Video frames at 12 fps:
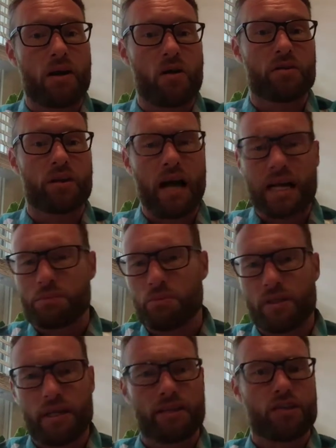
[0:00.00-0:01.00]
on the gospel,
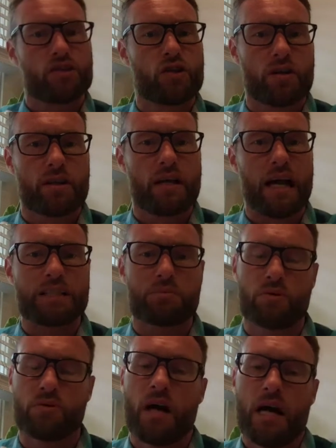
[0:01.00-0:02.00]
they had deserted the
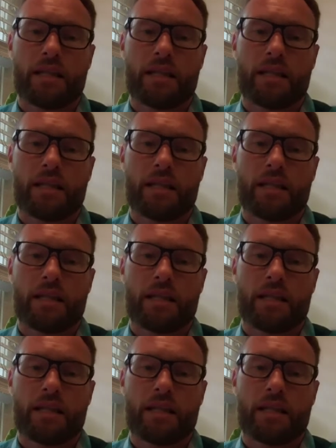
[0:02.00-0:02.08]
gospel,